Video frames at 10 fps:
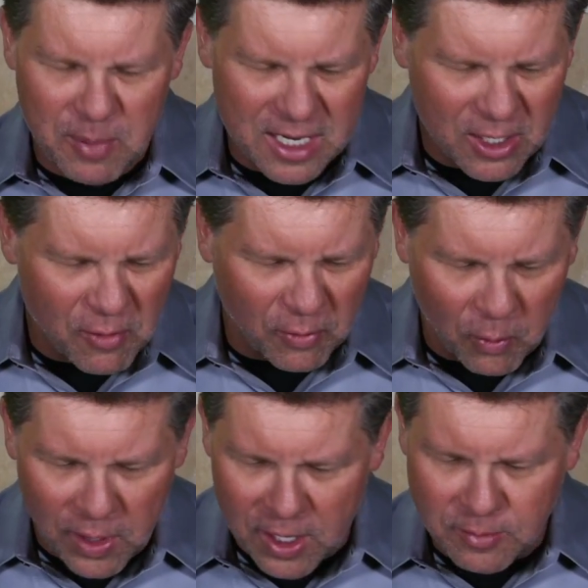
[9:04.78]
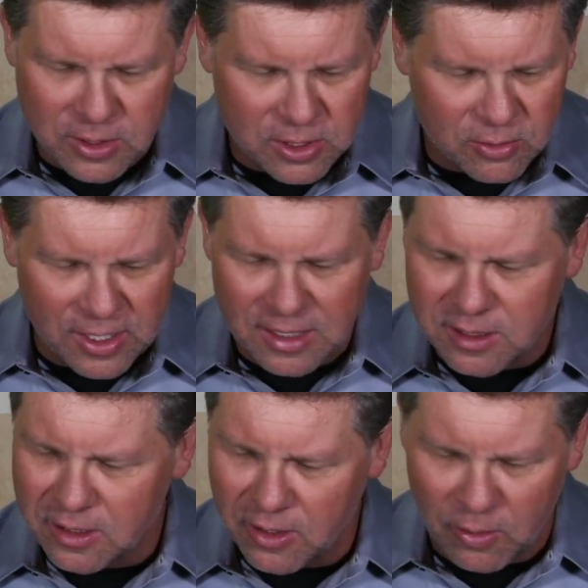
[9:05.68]
being overwhelmed,
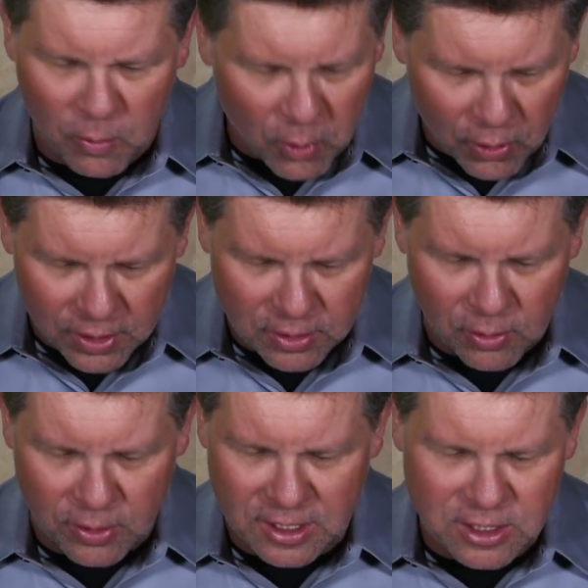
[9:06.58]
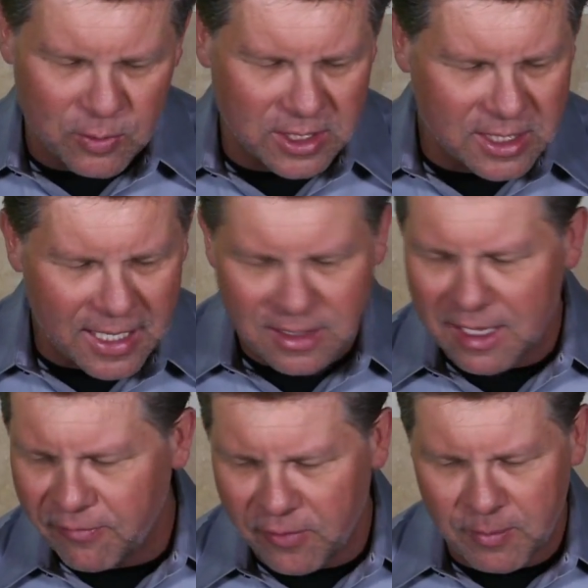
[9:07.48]
stressed, or worried, Lord, that you would take
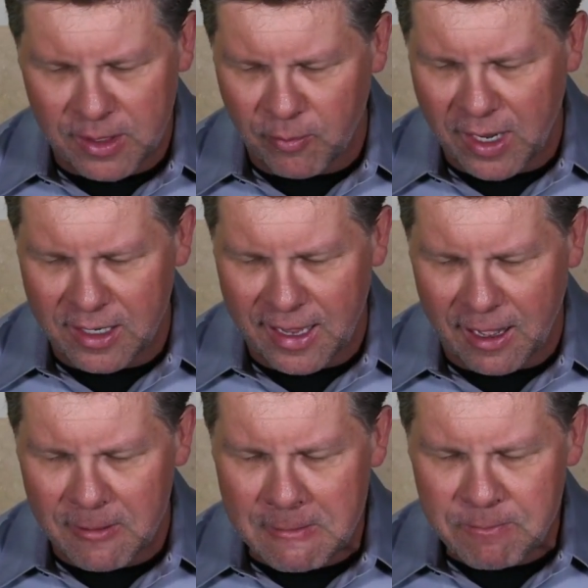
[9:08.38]
that from them right now.